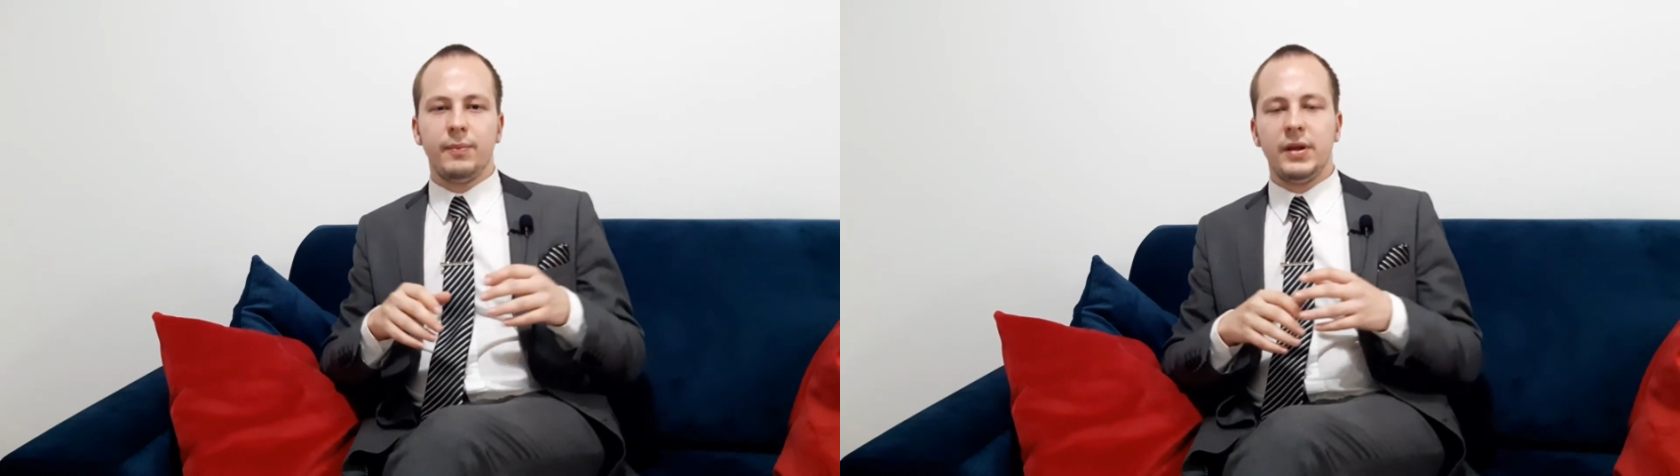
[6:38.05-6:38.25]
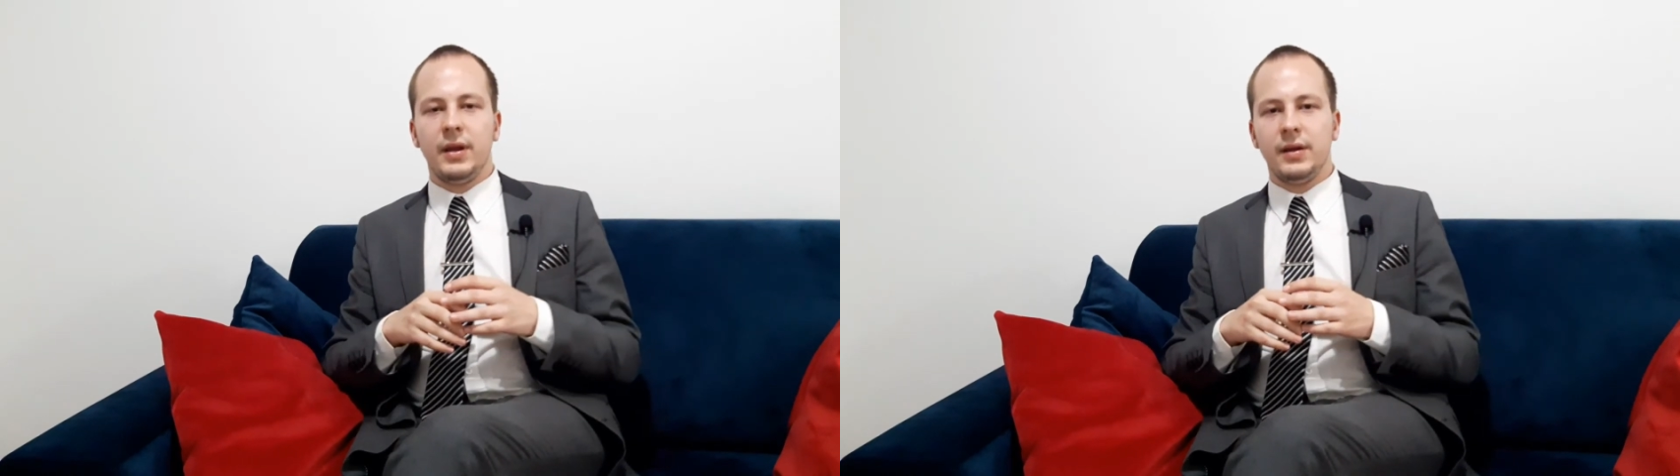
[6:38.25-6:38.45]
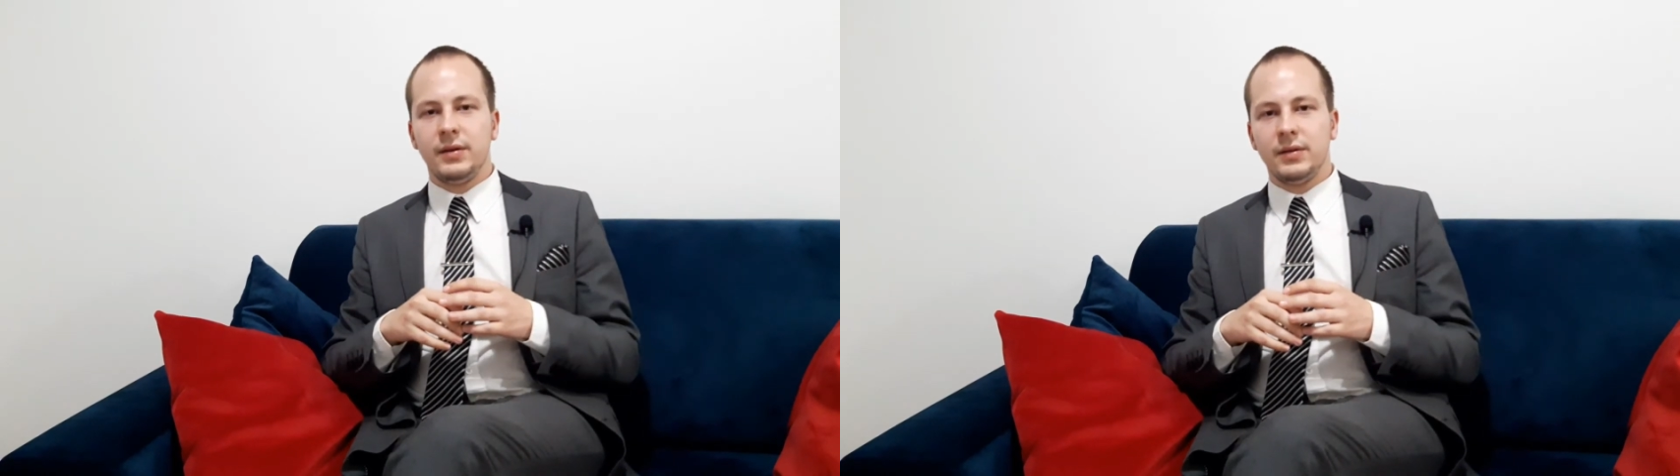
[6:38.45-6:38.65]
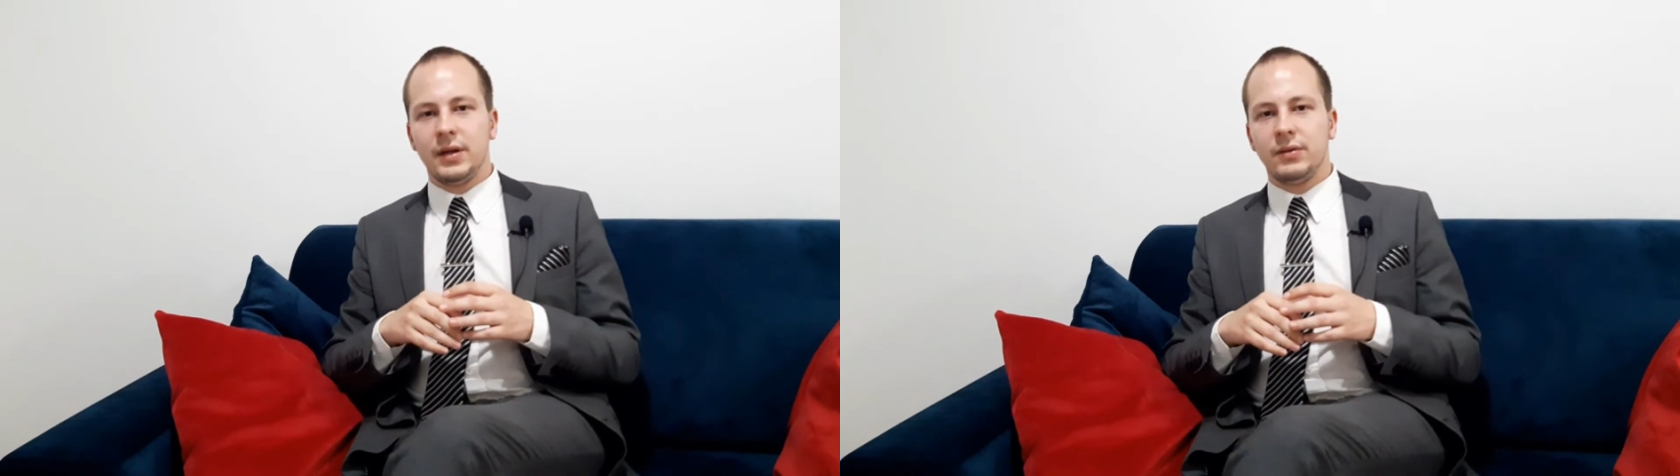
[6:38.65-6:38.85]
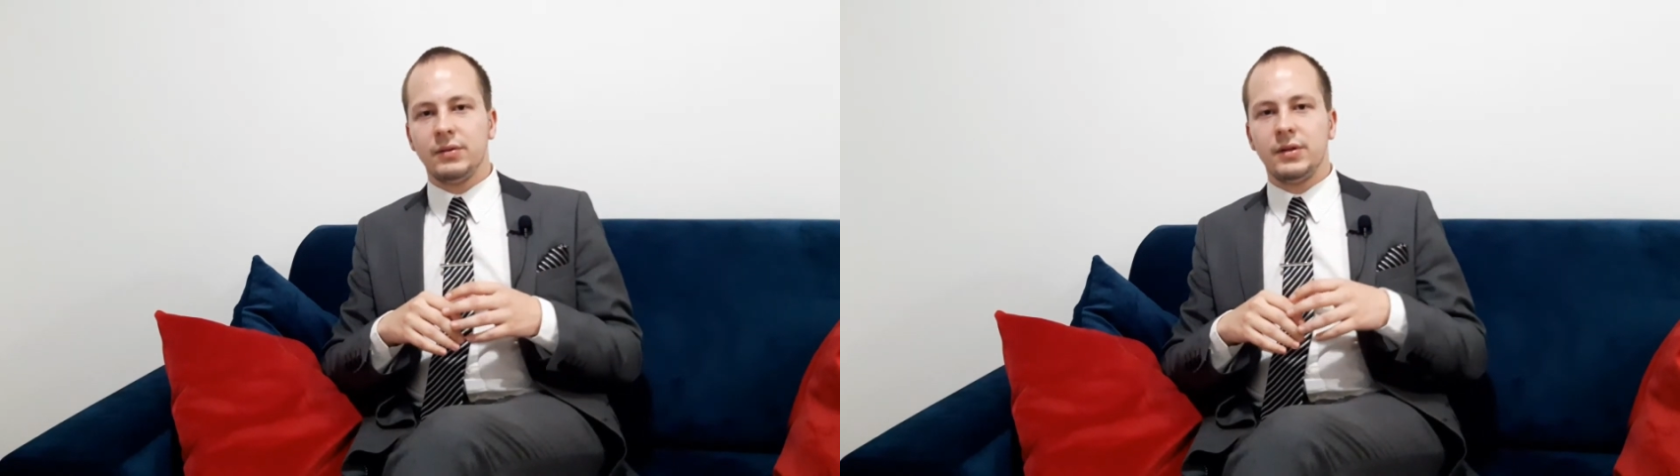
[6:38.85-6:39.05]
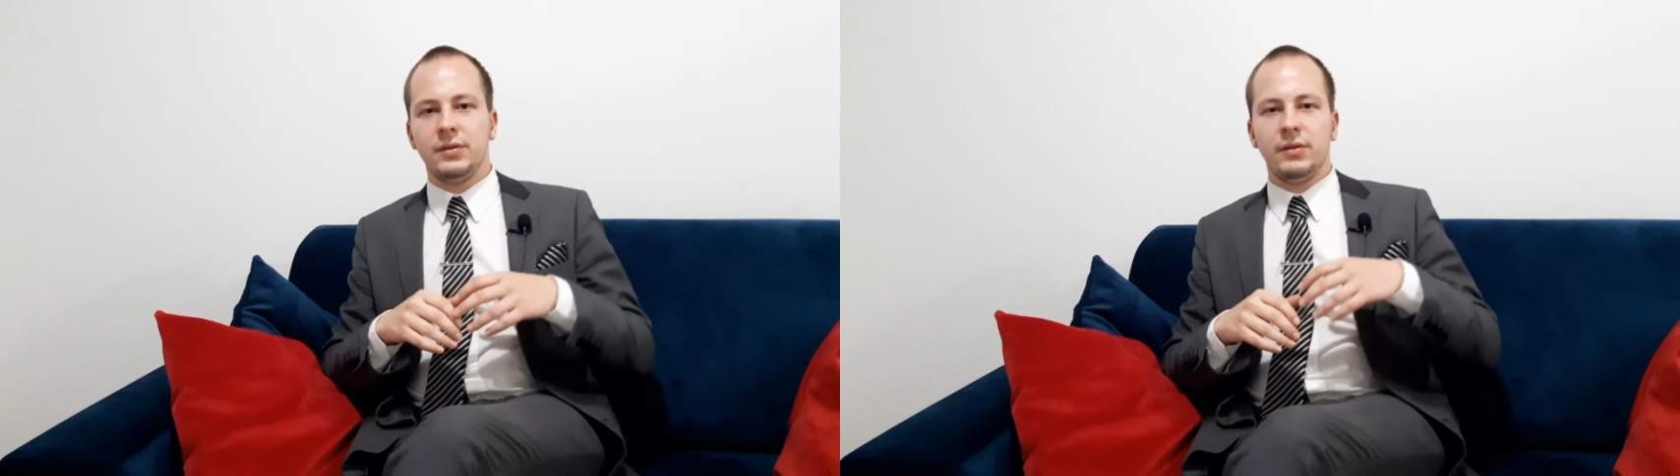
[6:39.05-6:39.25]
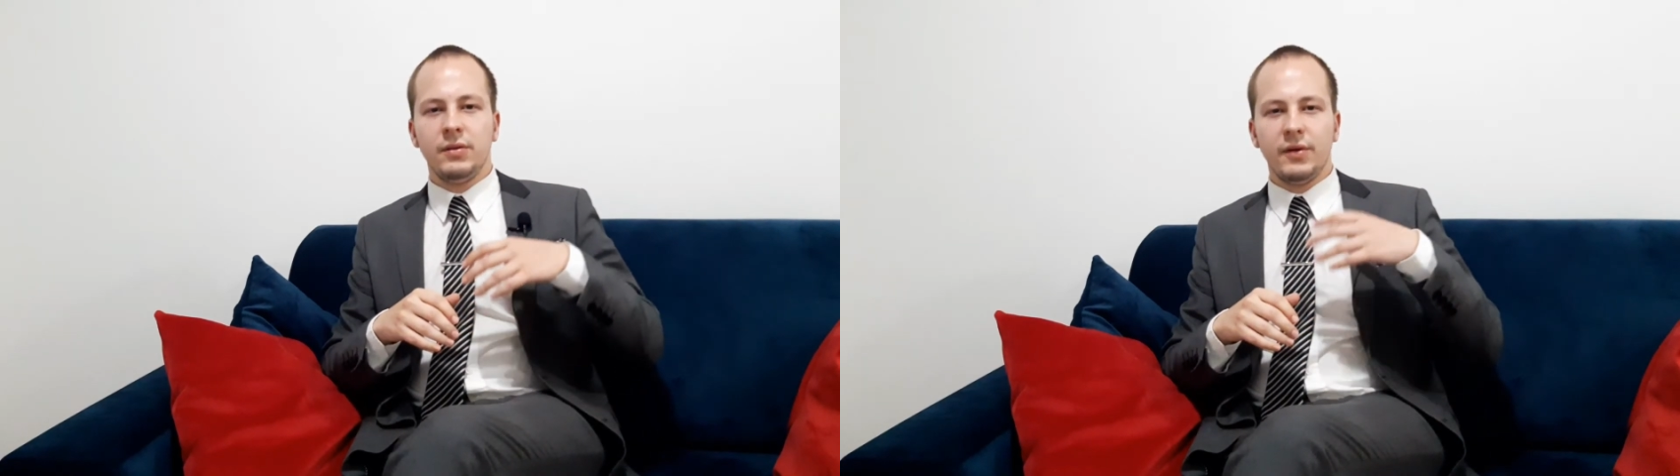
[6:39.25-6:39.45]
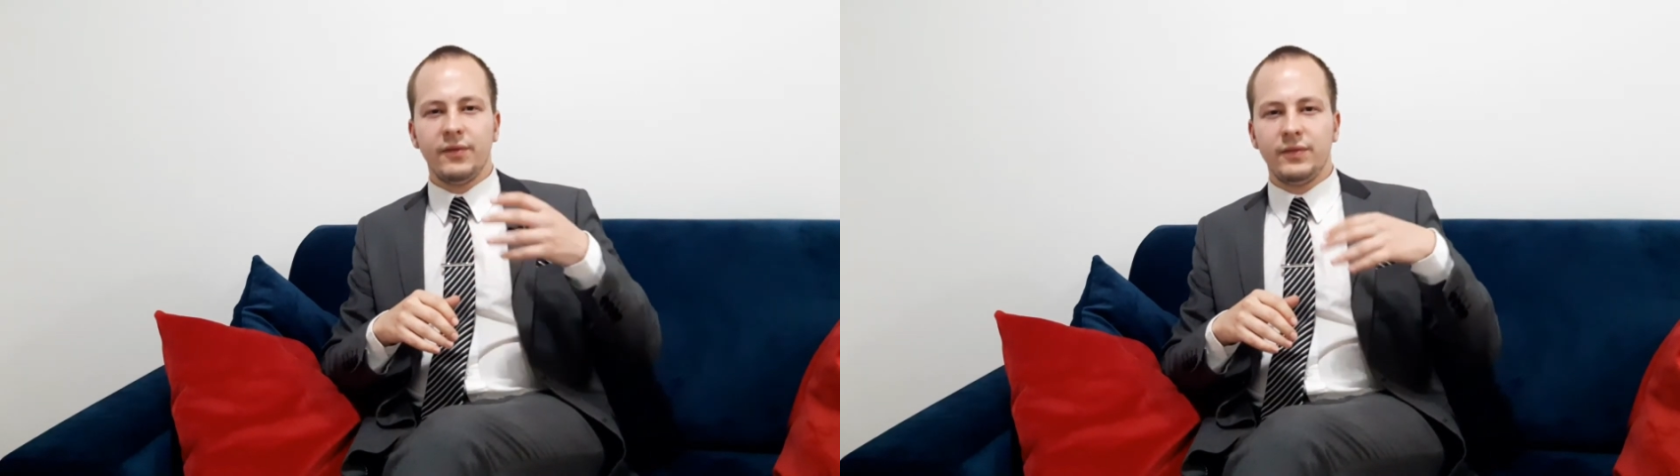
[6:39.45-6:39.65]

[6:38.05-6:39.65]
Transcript: but then I'll sort of